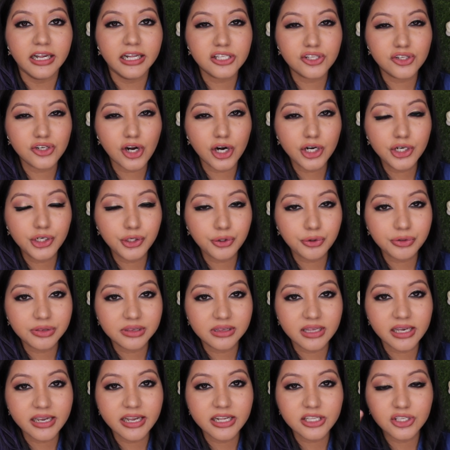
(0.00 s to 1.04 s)
It's not too
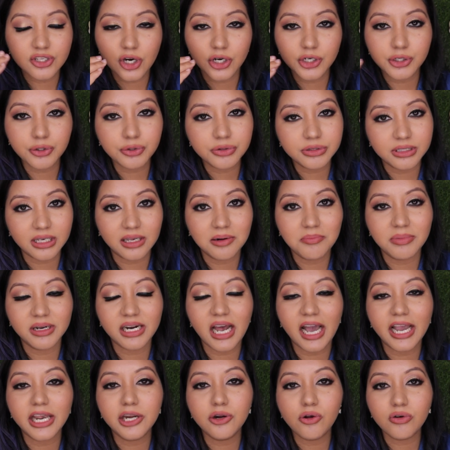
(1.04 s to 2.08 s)
thick, it's not too thin, but
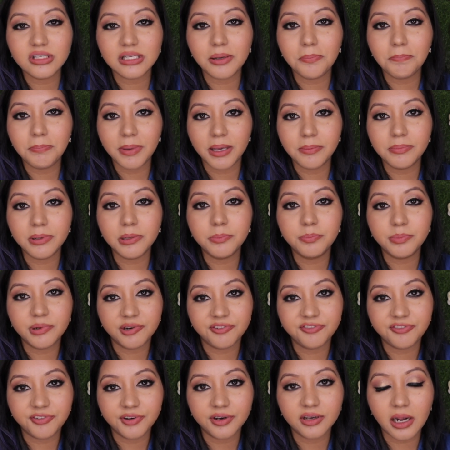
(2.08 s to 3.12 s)
I know some people
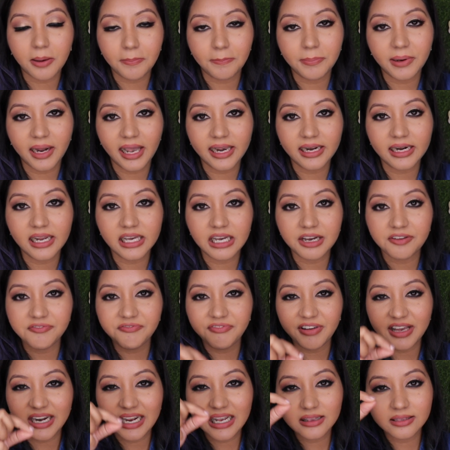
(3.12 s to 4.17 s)
prefer applying like a
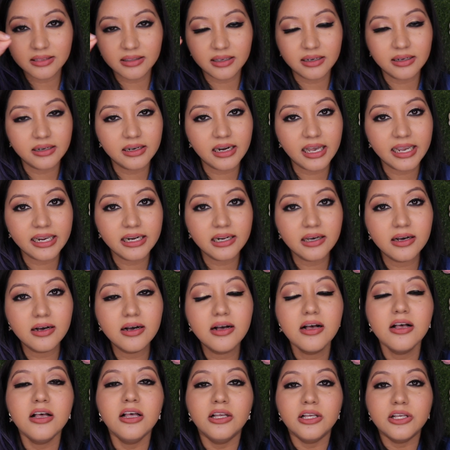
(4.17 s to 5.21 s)
very thin
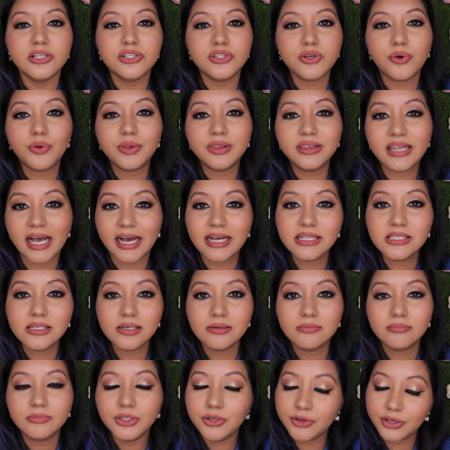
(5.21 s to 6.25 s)
liner. So that
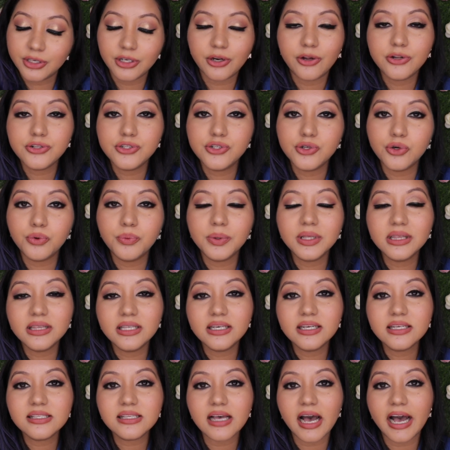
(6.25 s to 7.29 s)
you cannot do with
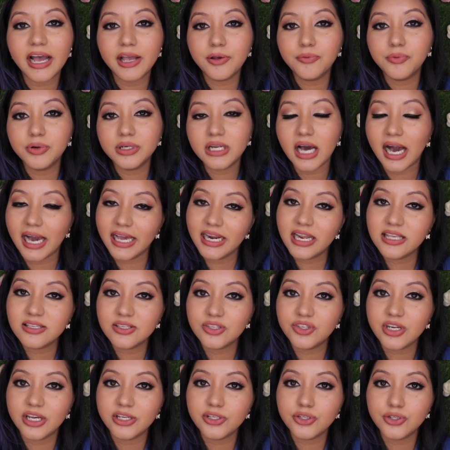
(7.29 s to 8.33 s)
this. I would highly
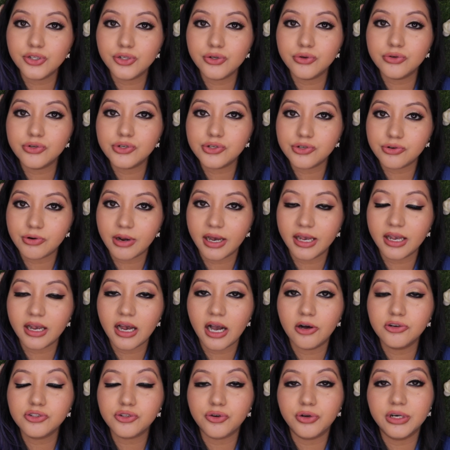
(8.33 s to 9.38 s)
suggest to try
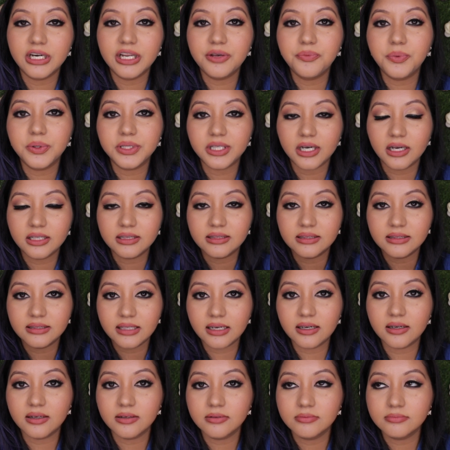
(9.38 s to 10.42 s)
out only with a
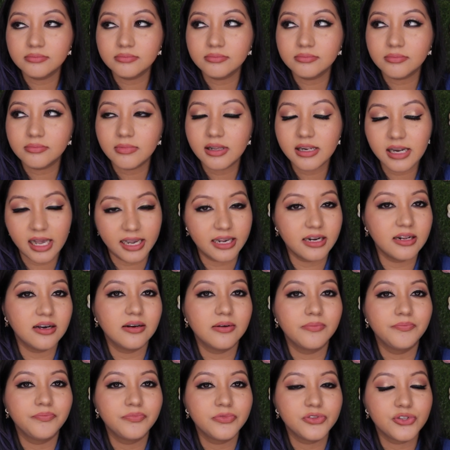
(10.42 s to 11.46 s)
thick
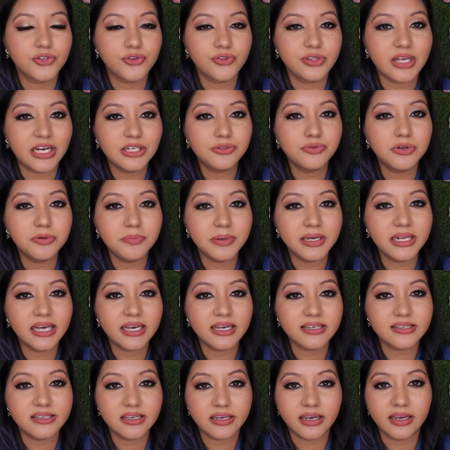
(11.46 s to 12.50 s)
liner. So that will be
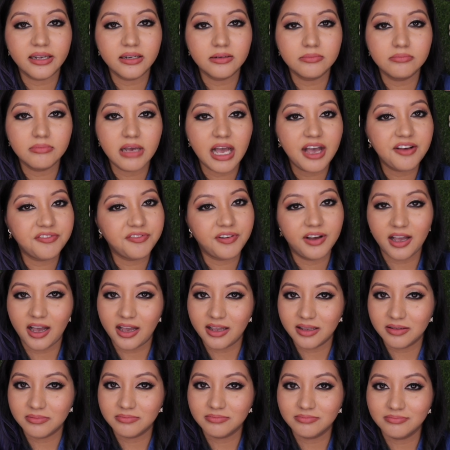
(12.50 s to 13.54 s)
like a second FYI.
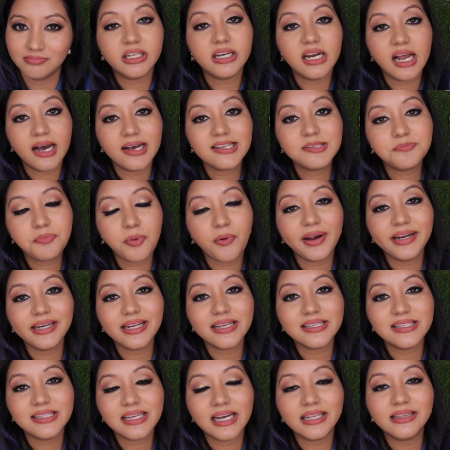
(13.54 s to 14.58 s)
The last point
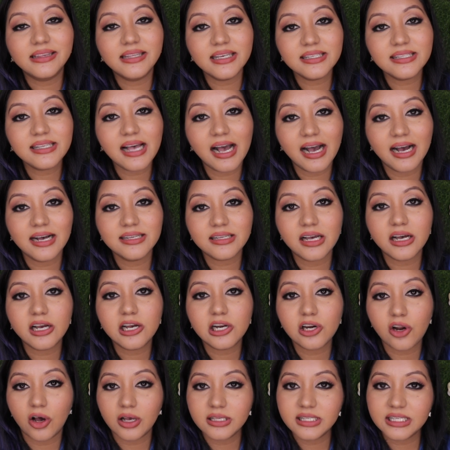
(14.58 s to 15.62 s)
is that this has a
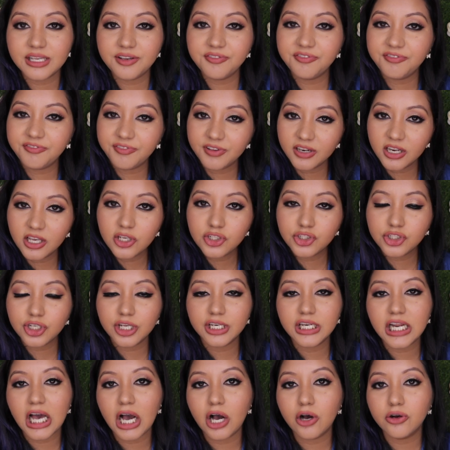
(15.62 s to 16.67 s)
glossy finish.
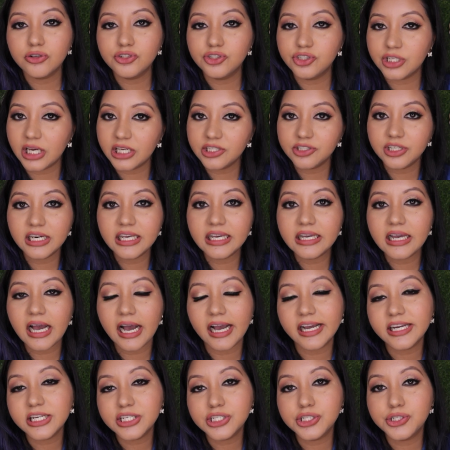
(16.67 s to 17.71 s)
Now, generally,
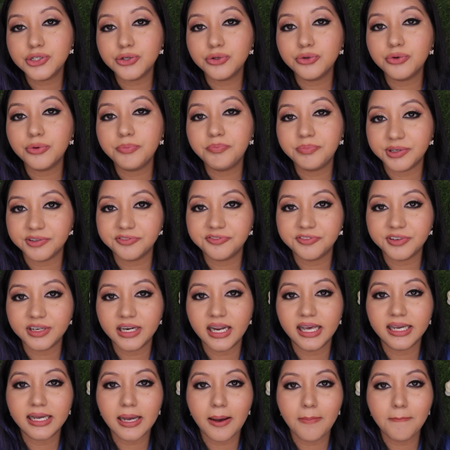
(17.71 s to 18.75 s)
I do prefer
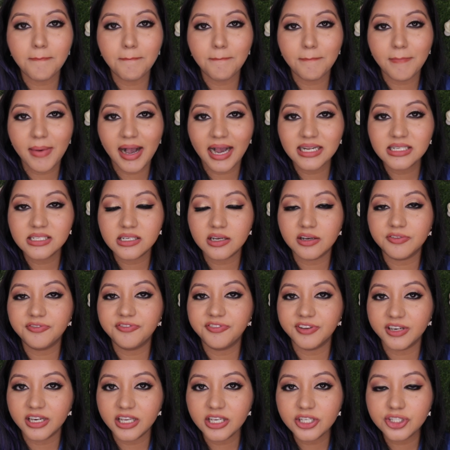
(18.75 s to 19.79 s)
like a matte
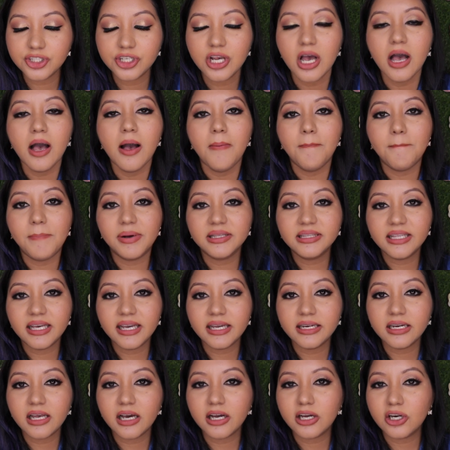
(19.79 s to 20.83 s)
finish, but
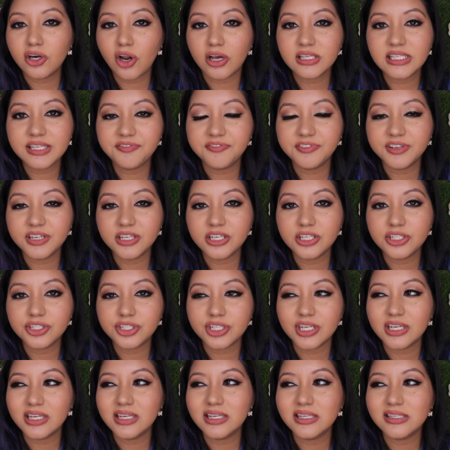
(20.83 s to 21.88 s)
then a glossy finish
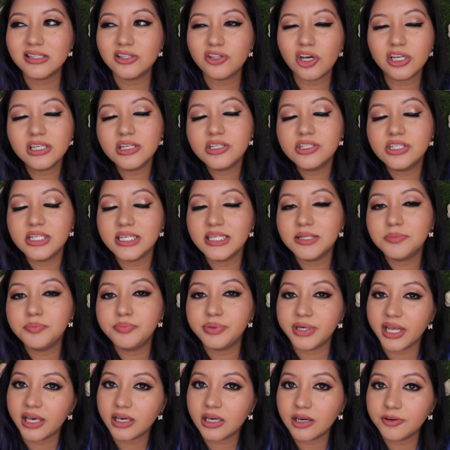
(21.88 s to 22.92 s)
is not a deal
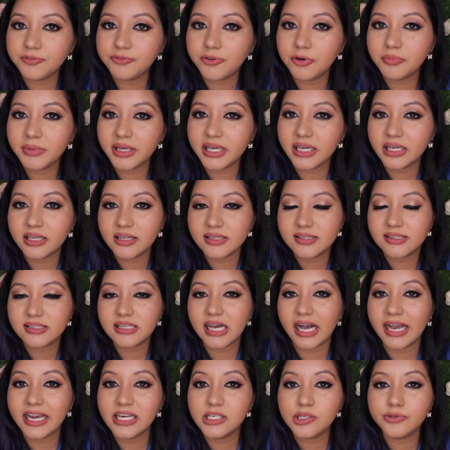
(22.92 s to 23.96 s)
breaker for me. It is
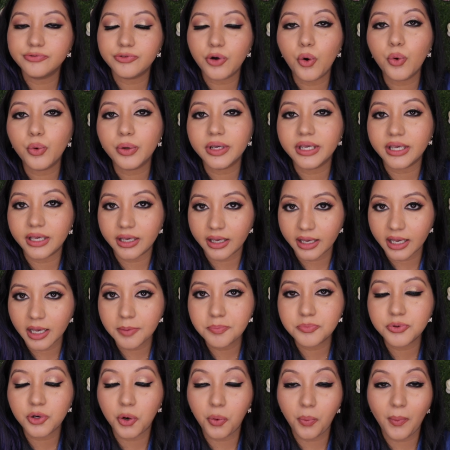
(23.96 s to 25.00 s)
kind of okay,
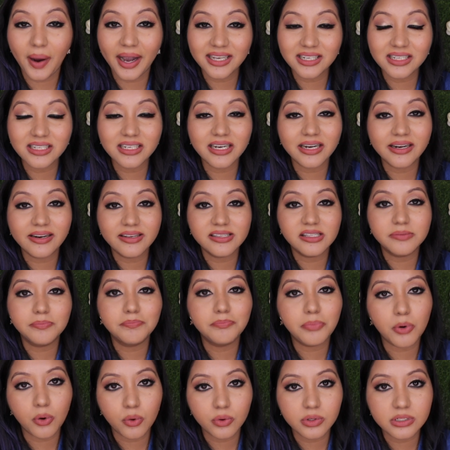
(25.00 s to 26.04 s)
provided it is
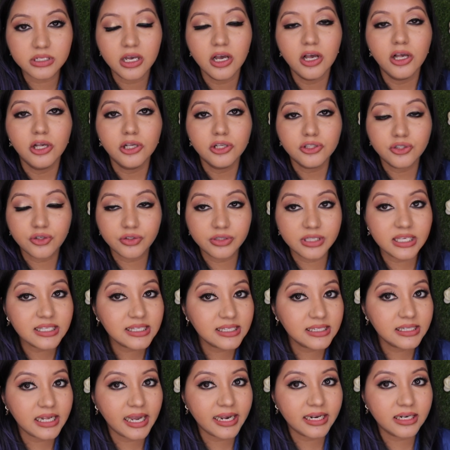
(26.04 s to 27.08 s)
bold. So
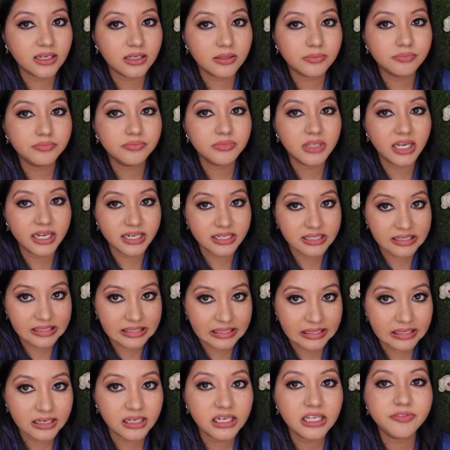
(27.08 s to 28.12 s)
this liner, it's
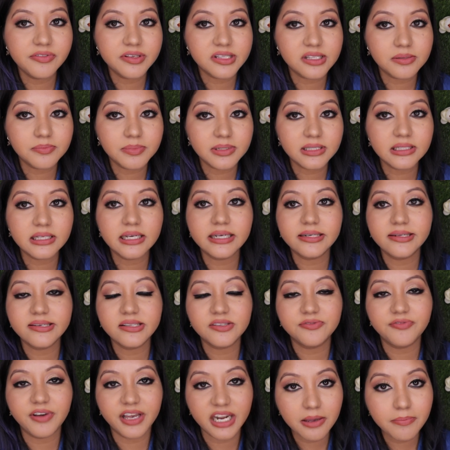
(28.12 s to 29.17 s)
clearly visible. It
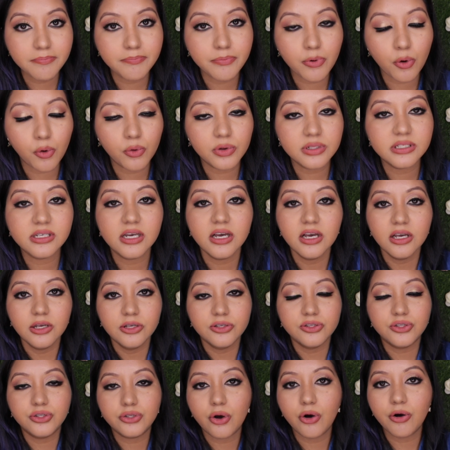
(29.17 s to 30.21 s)
is very bold.
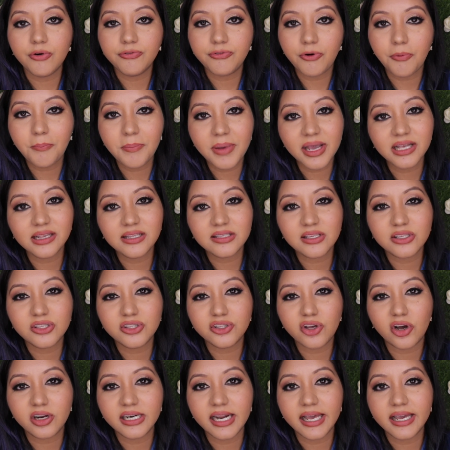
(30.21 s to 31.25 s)
So for me, this is
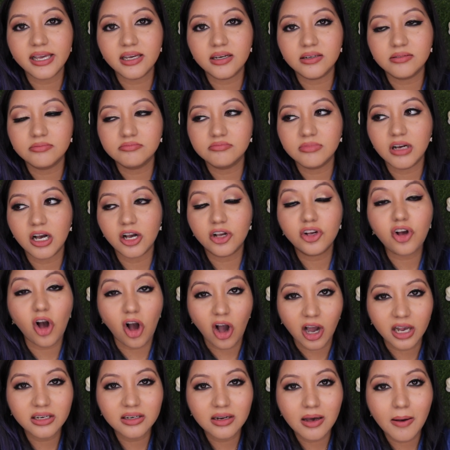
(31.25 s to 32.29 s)
not like a
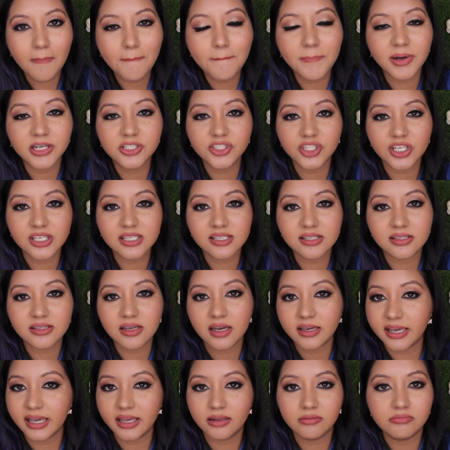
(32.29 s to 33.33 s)
con, but just
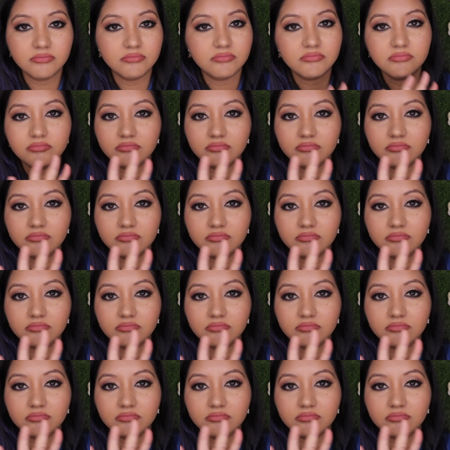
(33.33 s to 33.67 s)
again,